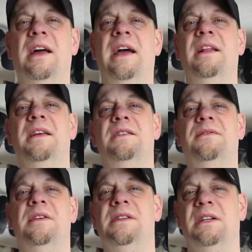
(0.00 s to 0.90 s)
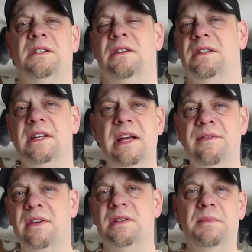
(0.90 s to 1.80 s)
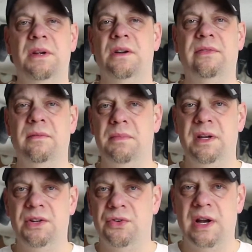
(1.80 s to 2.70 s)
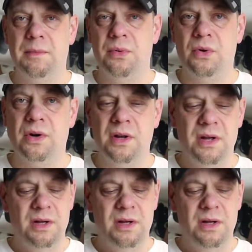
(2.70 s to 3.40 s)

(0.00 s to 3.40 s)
I had this physics to save this beer from being drain poured.